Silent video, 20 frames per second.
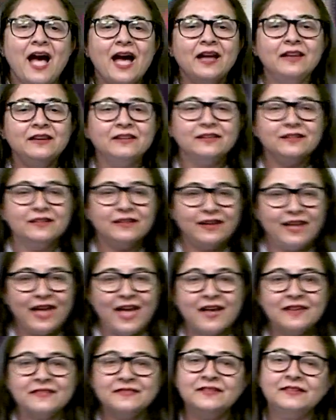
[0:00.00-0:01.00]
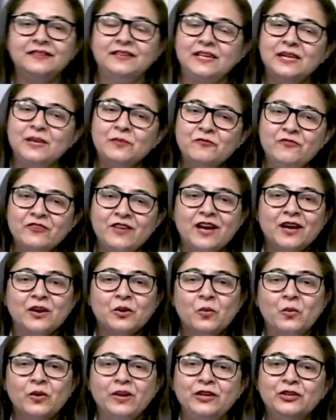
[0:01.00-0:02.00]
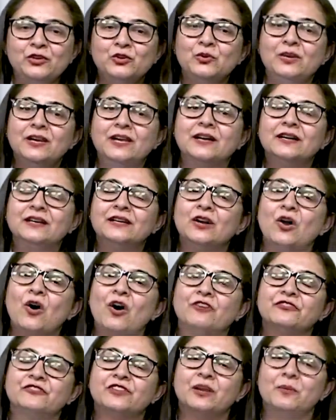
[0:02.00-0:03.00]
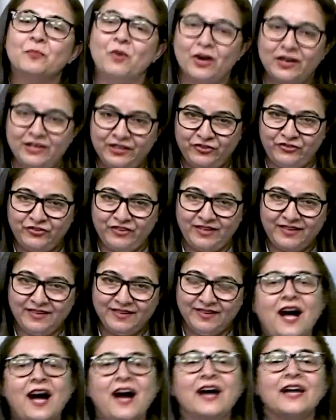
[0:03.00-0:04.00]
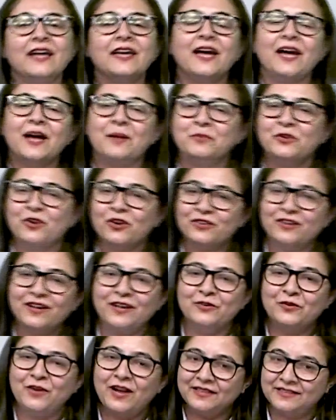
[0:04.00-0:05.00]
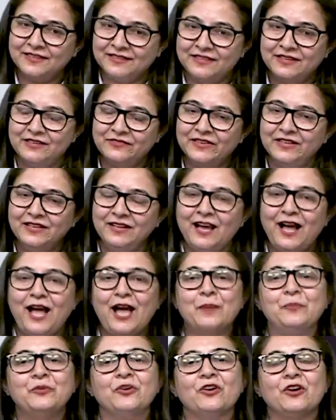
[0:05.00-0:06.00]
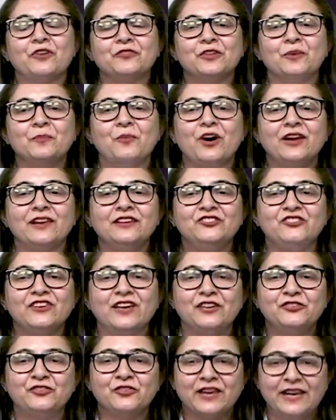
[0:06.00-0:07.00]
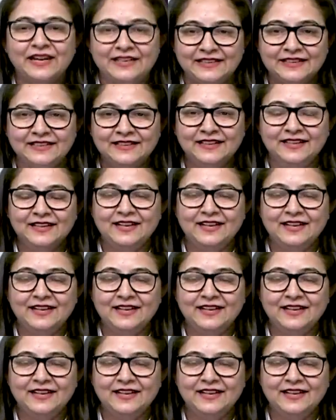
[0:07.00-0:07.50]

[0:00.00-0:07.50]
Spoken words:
And as a team, we are going to learn ophthalmology. I am Dr. Anuradha Dhawan. I am your ophthalmology educator.